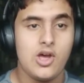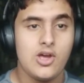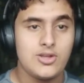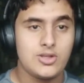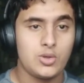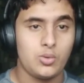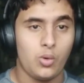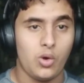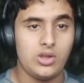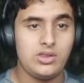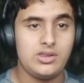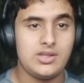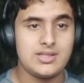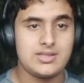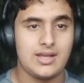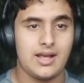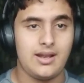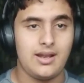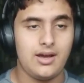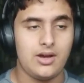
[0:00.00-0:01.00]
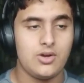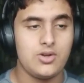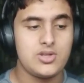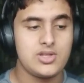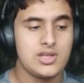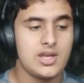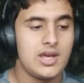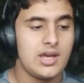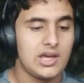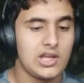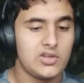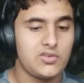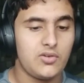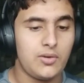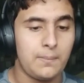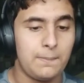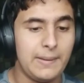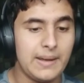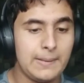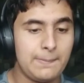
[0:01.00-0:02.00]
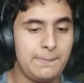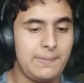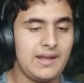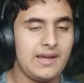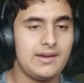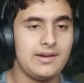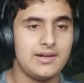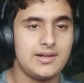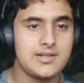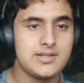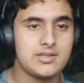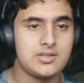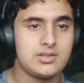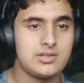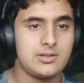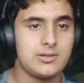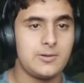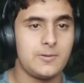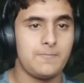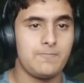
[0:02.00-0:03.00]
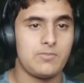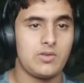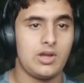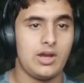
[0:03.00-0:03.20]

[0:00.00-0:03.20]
So, what this allows is for big players to